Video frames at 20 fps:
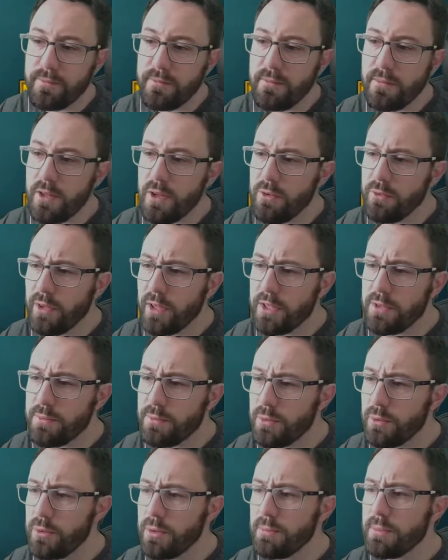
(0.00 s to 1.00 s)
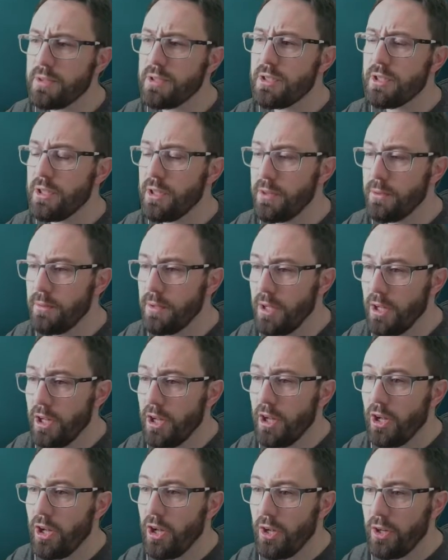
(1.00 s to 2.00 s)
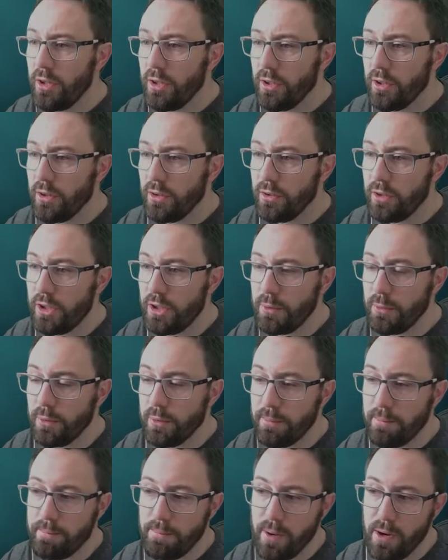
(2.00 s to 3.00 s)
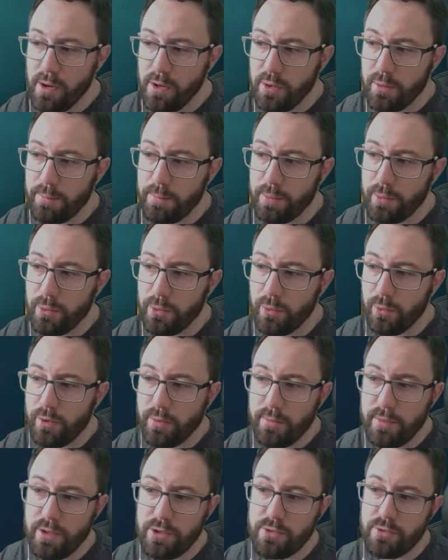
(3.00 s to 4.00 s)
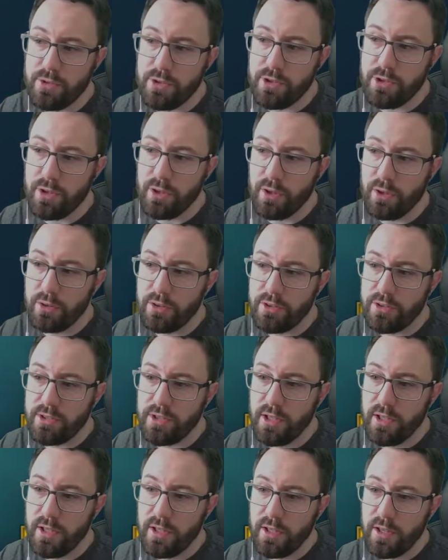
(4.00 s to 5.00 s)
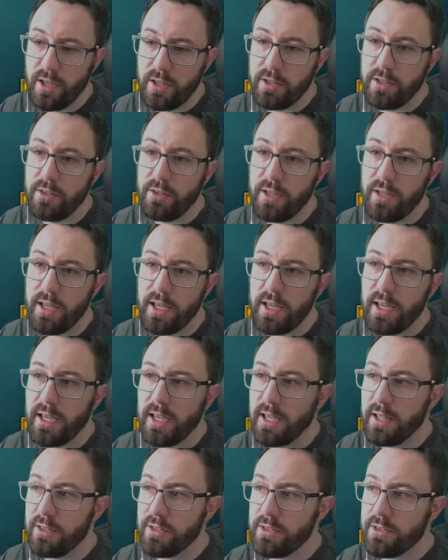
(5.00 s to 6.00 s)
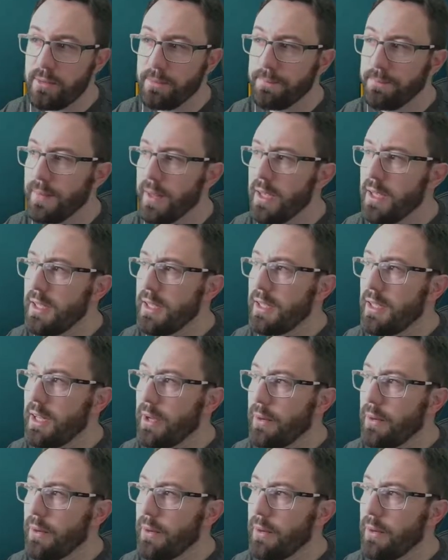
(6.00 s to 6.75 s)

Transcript: Right, rule number 2, early on you want to buy up all the mystery shards that you can get your hands on. Now